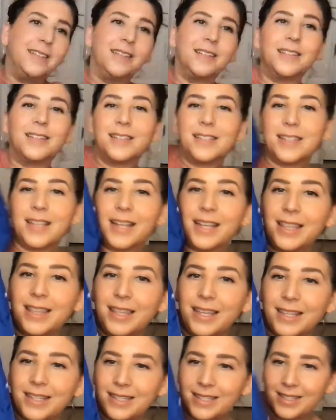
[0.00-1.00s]
Looks like
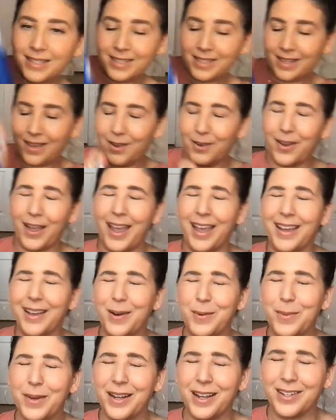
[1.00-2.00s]
this. Okay.
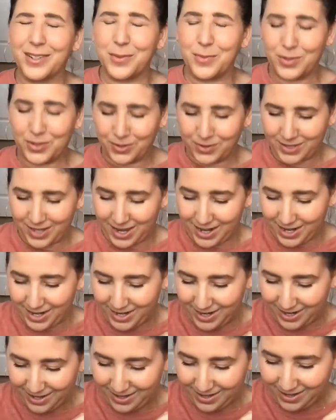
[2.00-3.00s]
Oh my gosh, I'm so
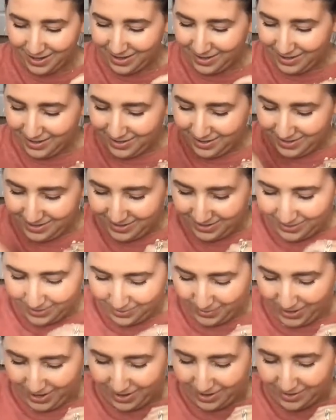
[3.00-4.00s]
excited.
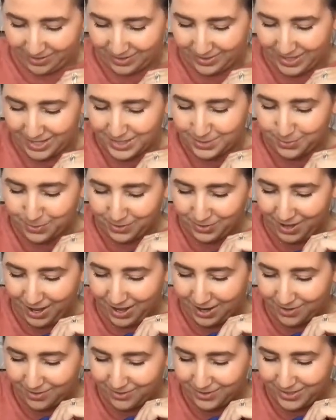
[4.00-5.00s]
Okay, let's pull
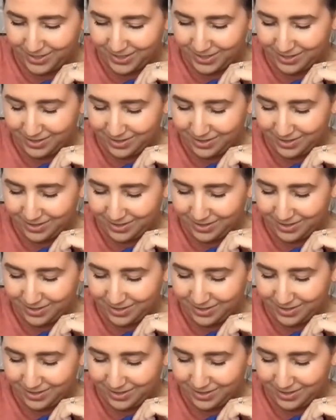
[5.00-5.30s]
out